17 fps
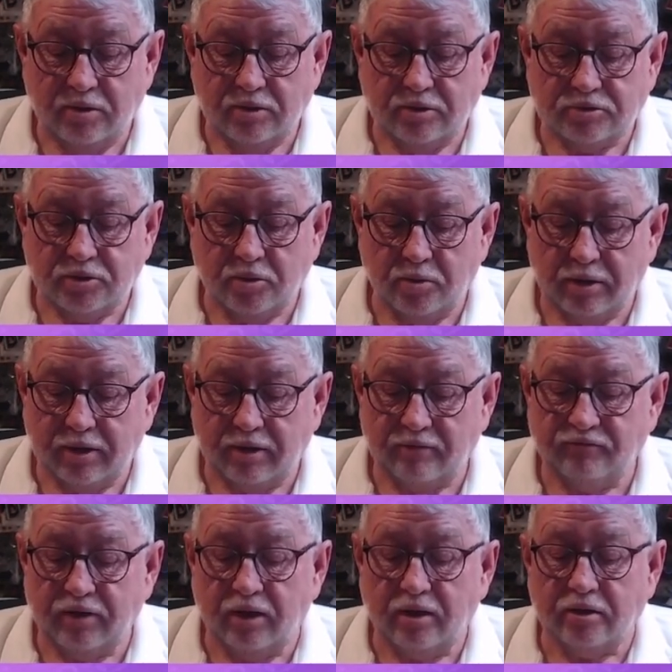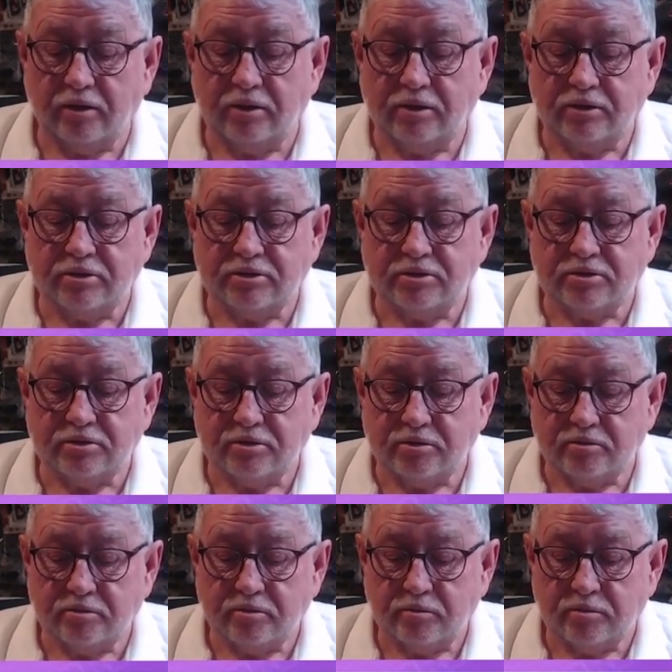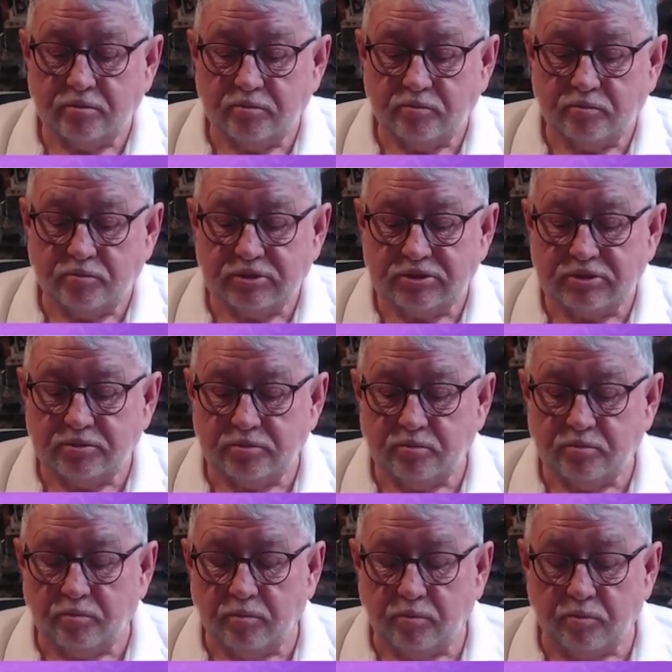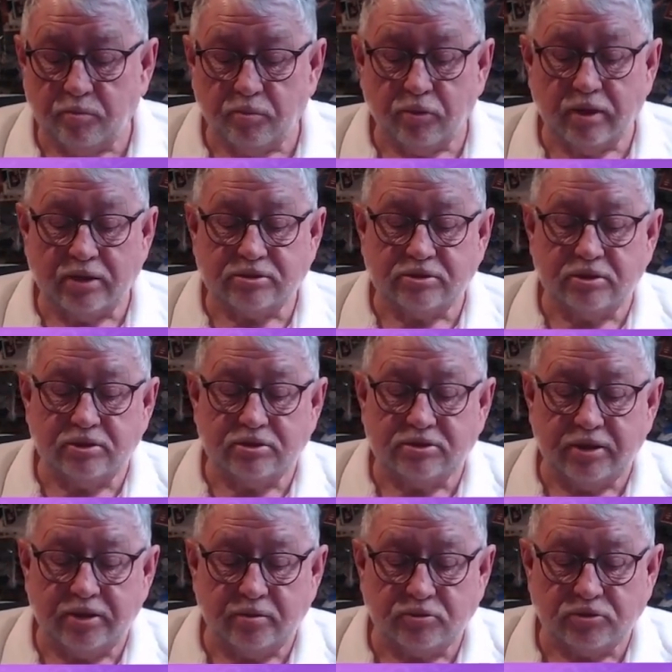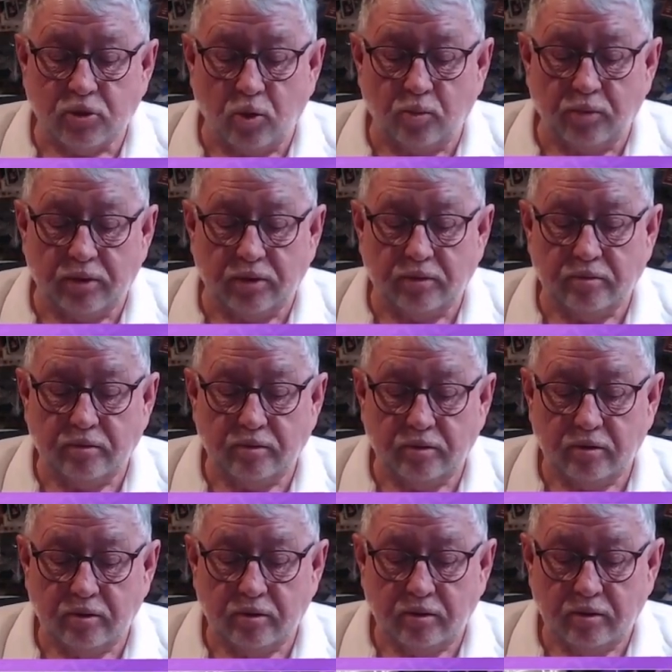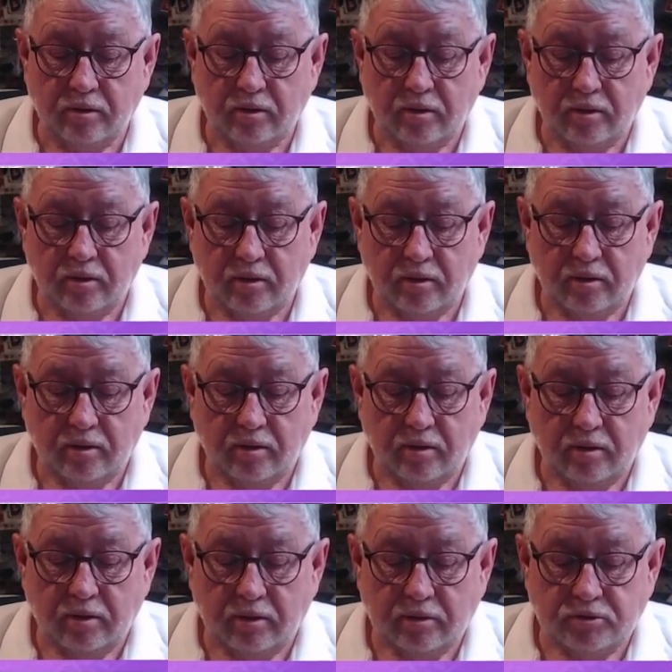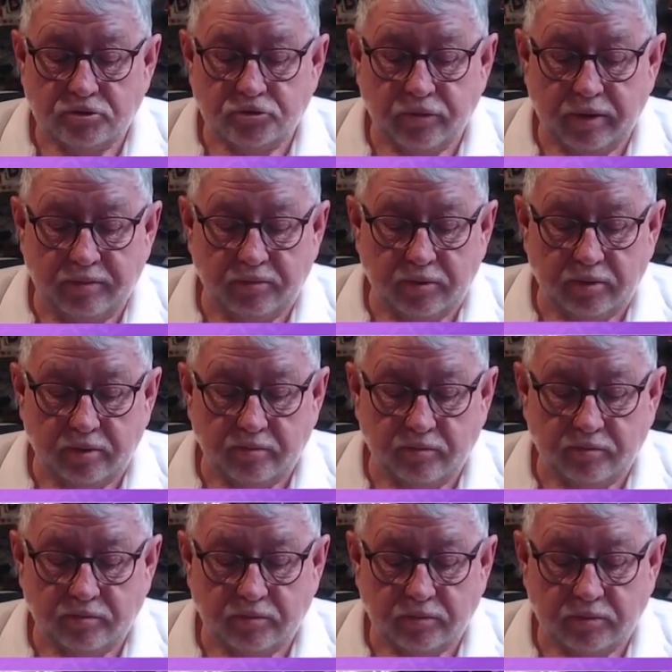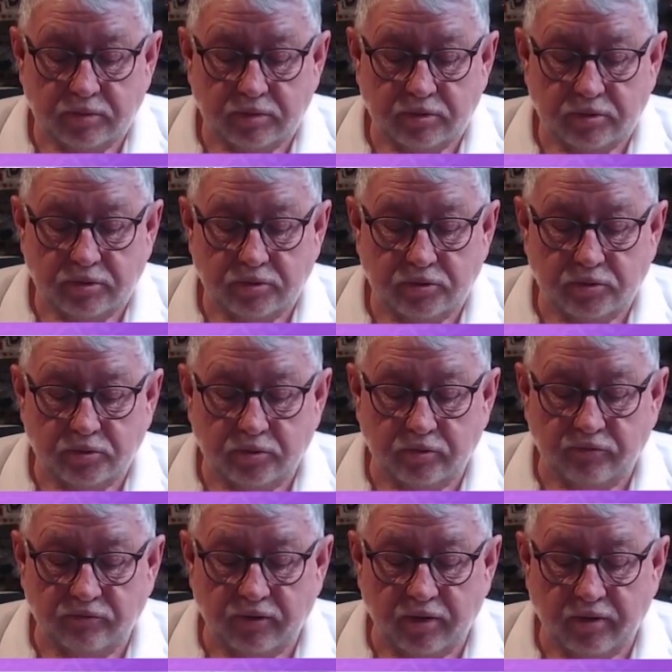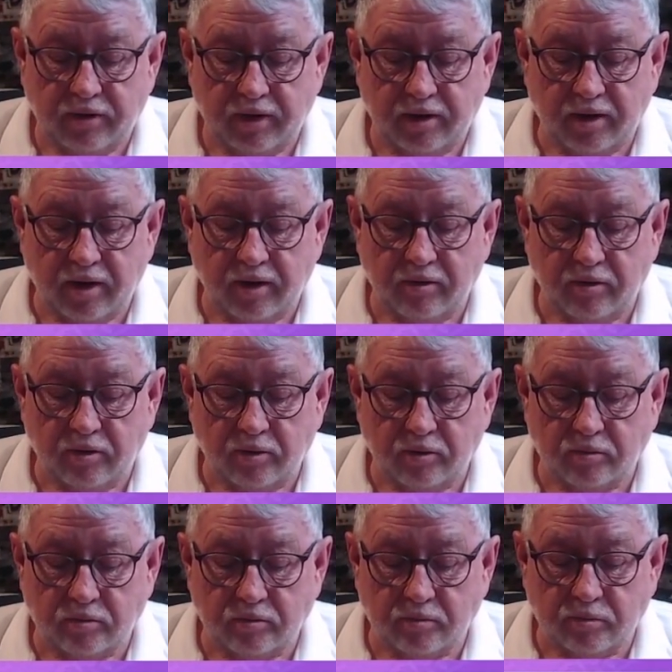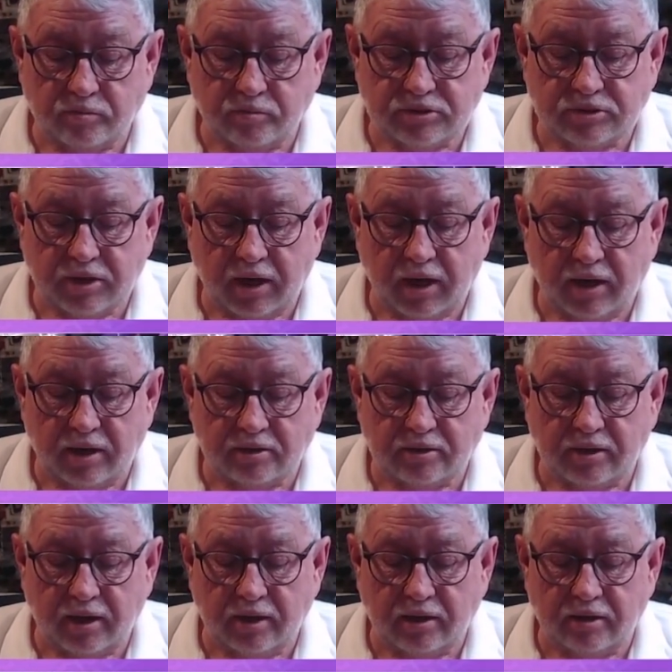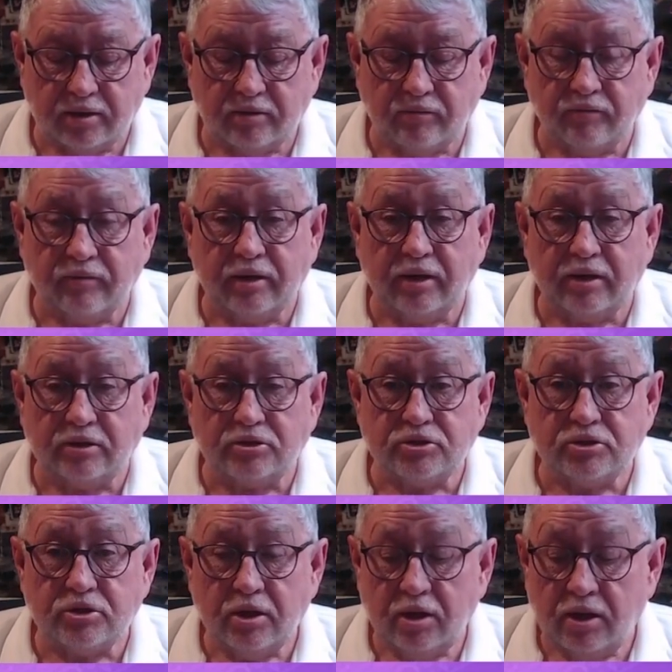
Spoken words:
So what I've done is press the seams open, trim them to a very narrow, scant 1/8 of an inch.